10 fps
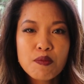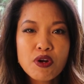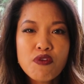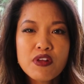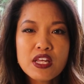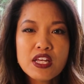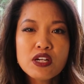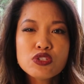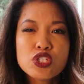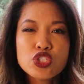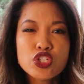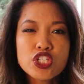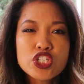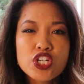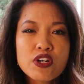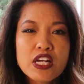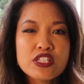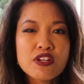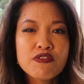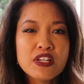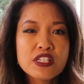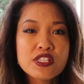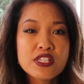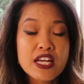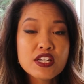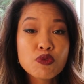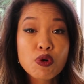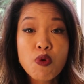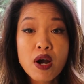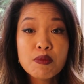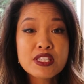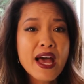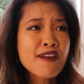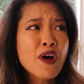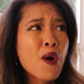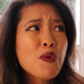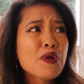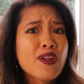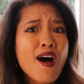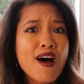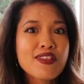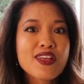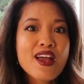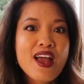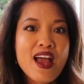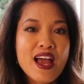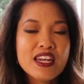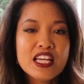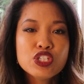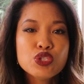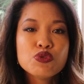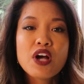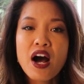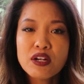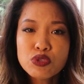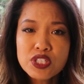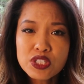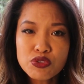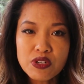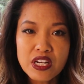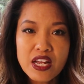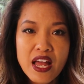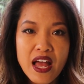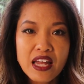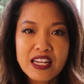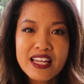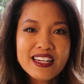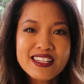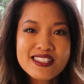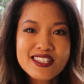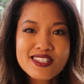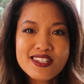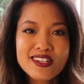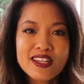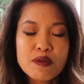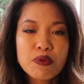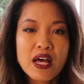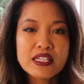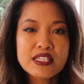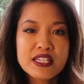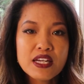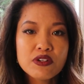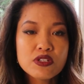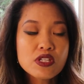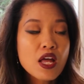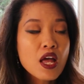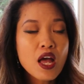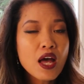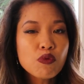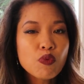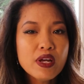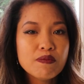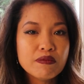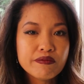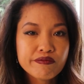But over the years, the judiciary has invented standing requirements out of whole cloth and issued contradictory and inconsistently applied standards at whim.